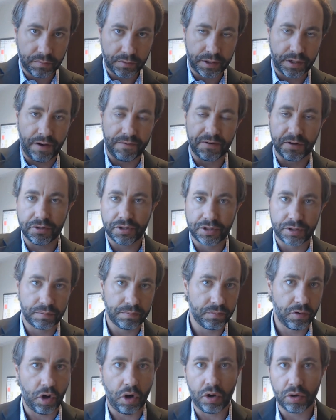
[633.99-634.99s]
governs
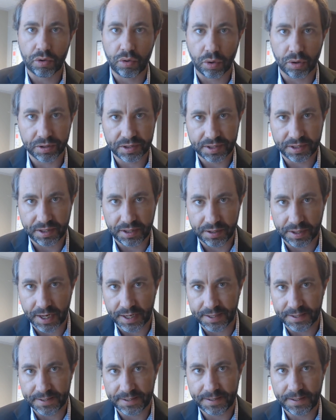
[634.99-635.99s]
all courts in the
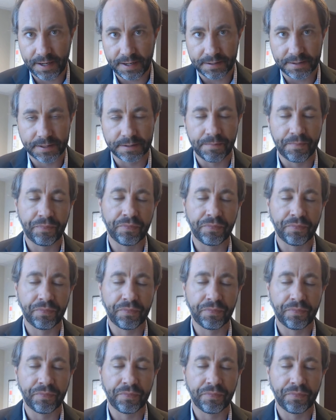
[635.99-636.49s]
United States.